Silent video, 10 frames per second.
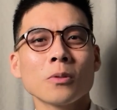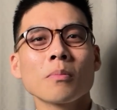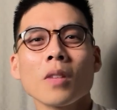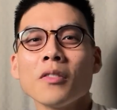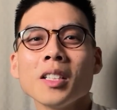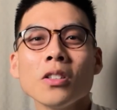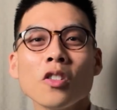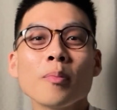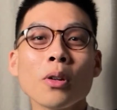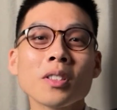Now, I've said a
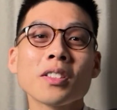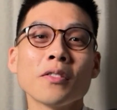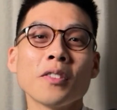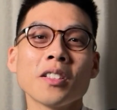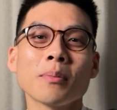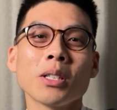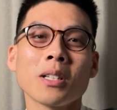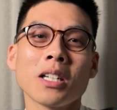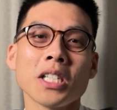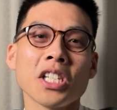lot of positive things
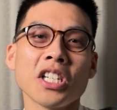about cloud